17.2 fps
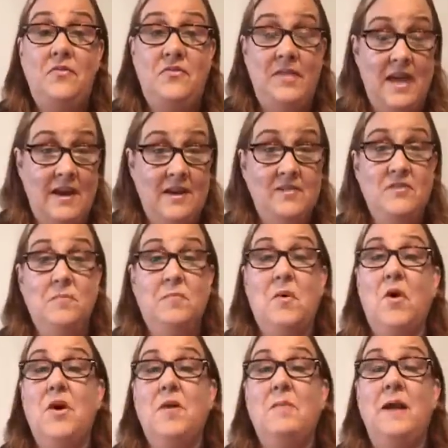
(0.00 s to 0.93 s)
that is a
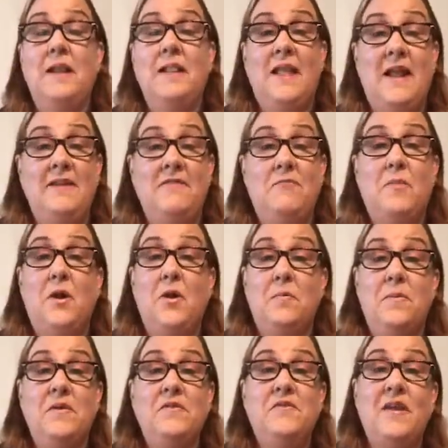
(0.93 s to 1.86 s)
part of my life
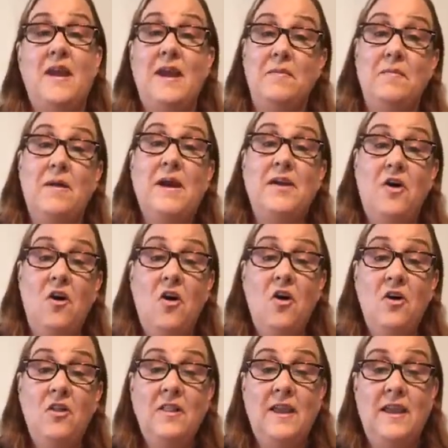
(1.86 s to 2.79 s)
purpose and my
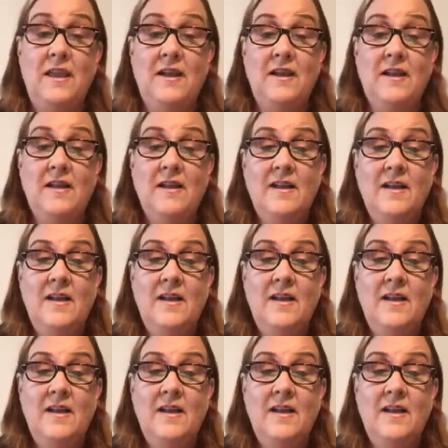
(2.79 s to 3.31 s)
calling.